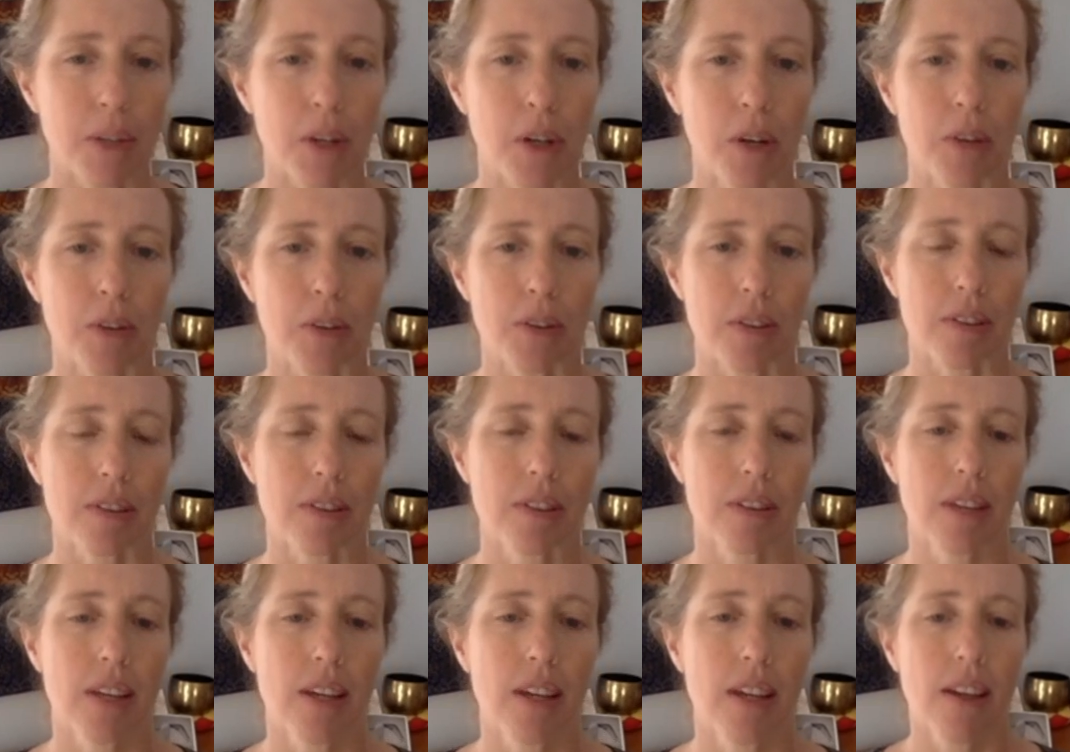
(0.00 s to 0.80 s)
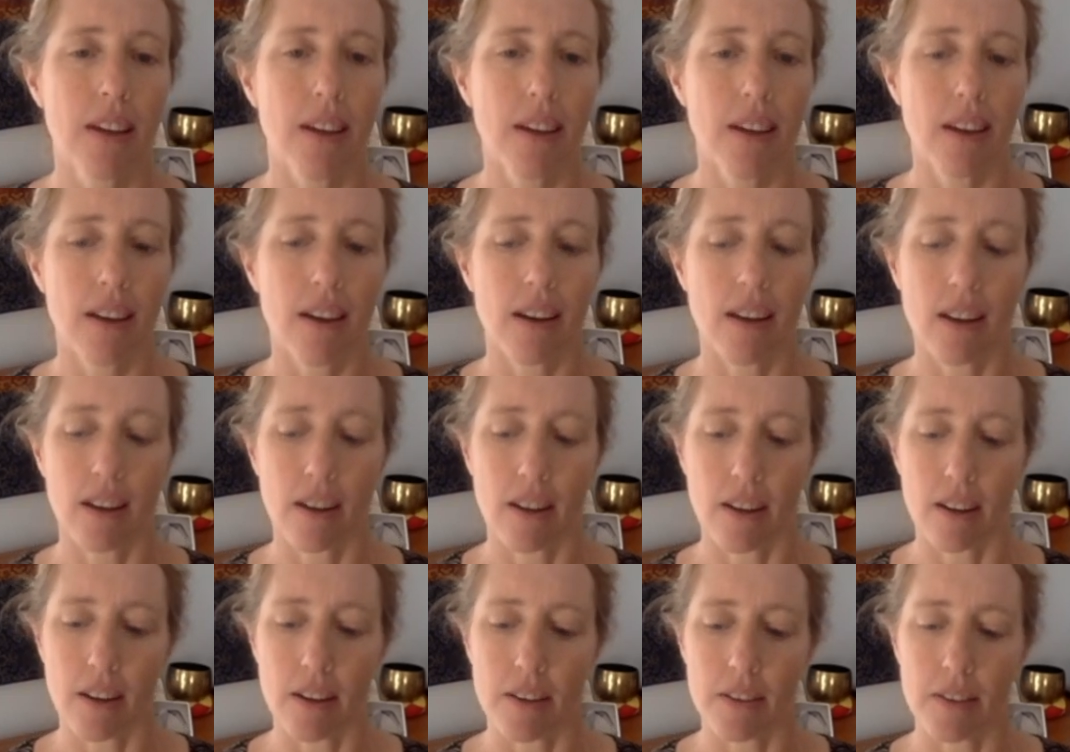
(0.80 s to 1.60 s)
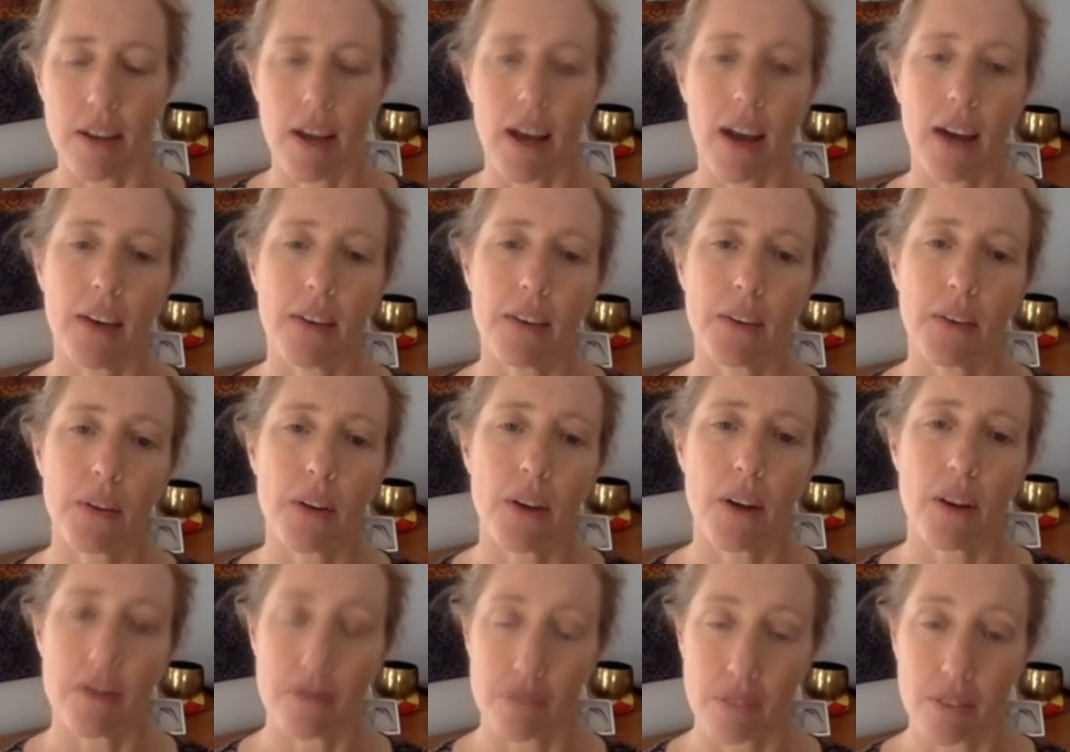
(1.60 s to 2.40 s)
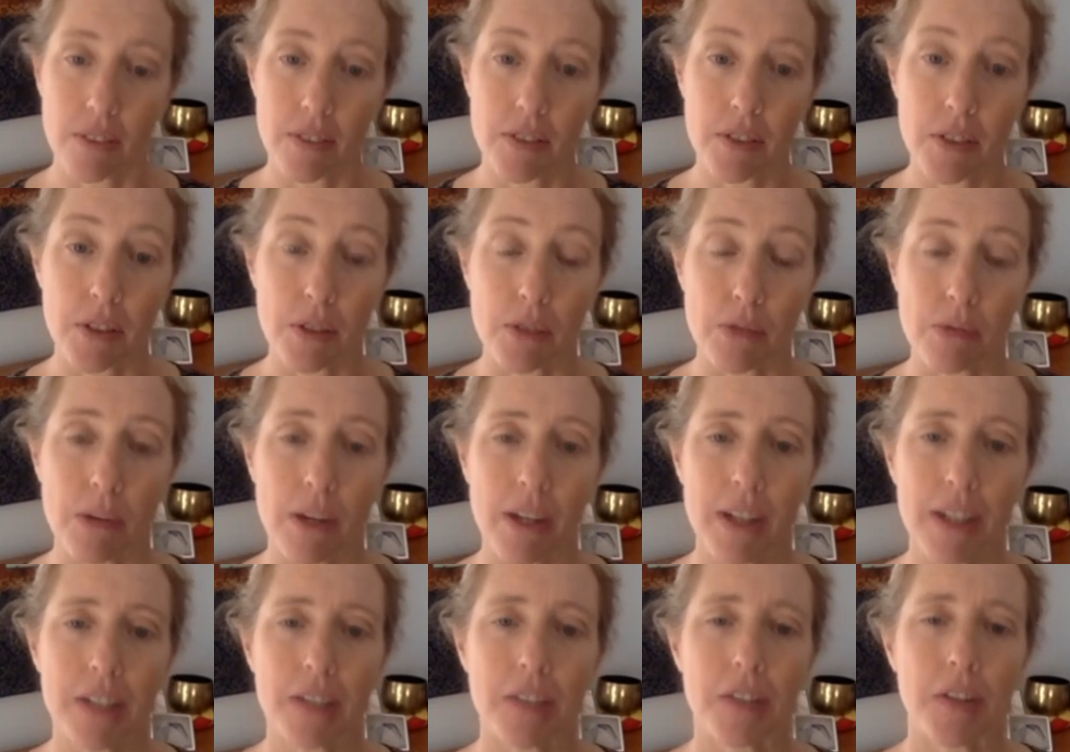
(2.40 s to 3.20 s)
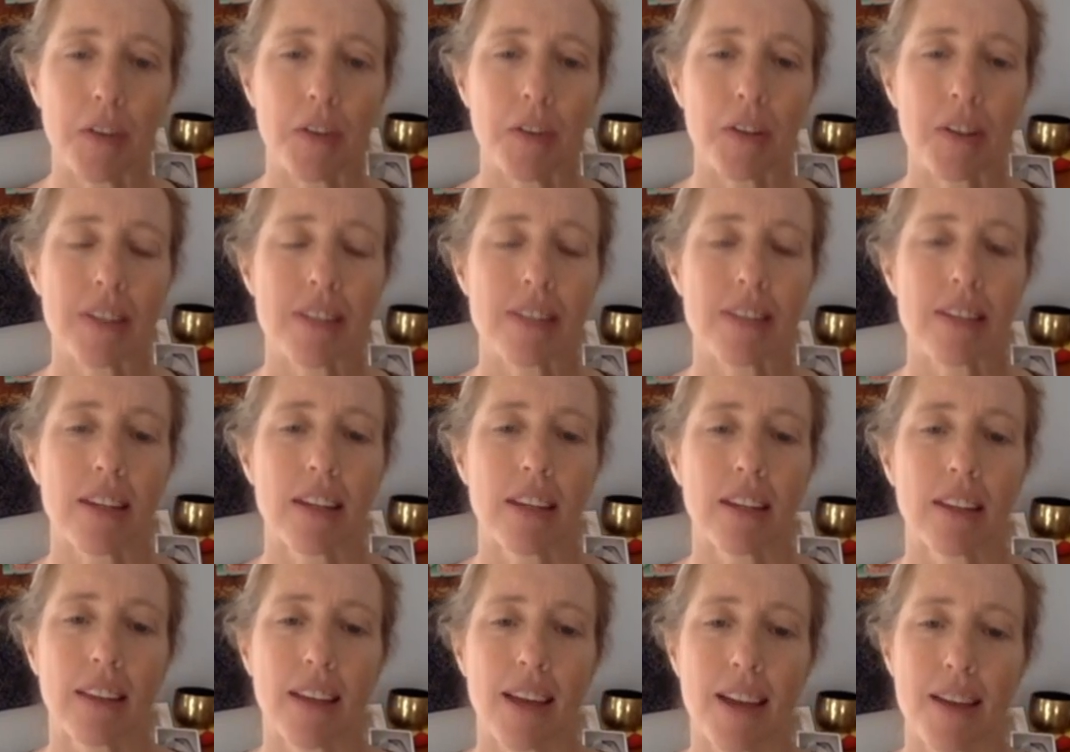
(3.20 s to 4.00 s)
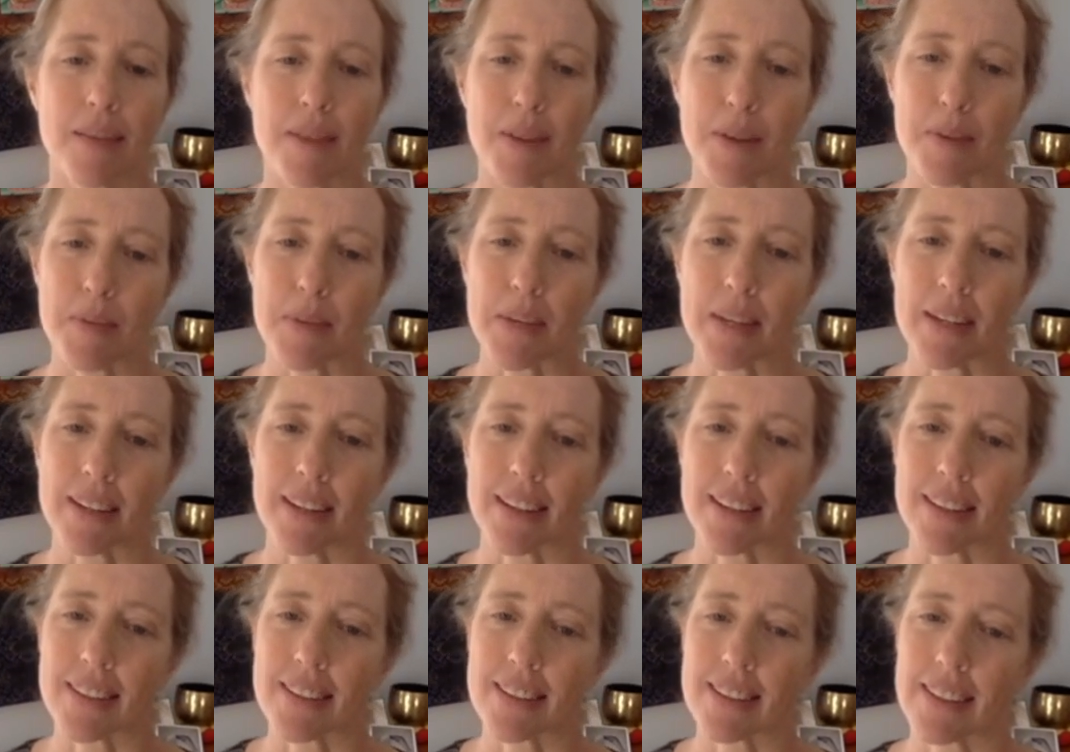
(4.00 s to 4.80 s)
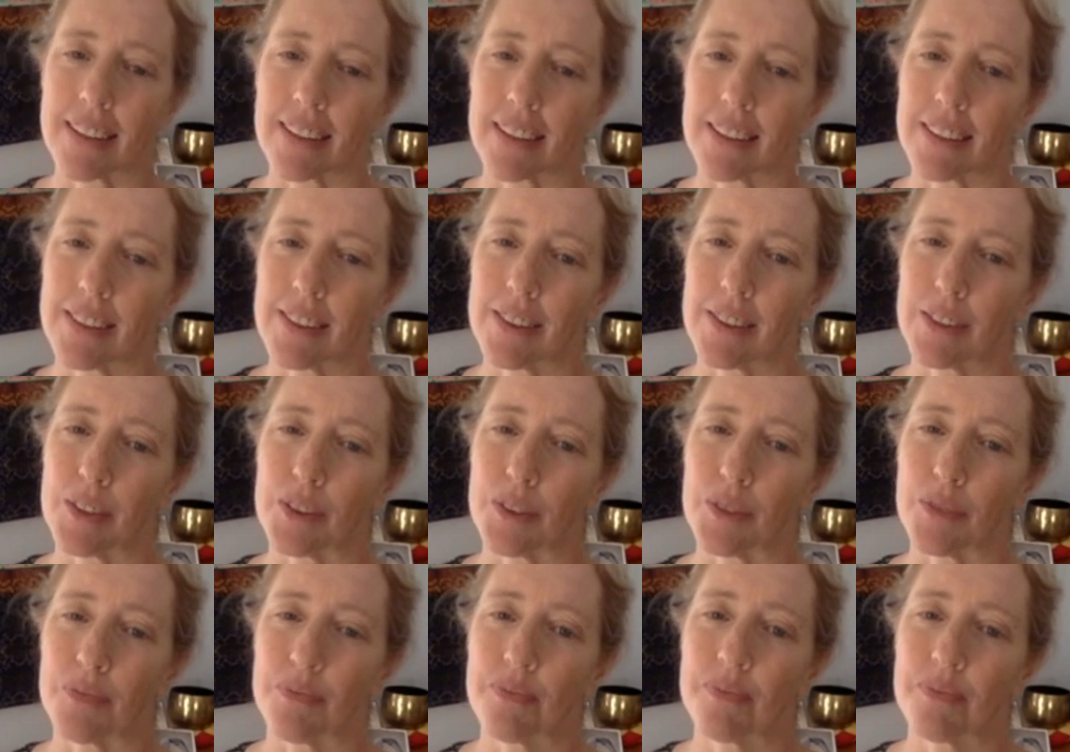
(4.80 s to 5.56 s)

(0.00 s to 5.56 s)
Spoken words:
notes of sort of what you're noticing, that might be a nice thing too.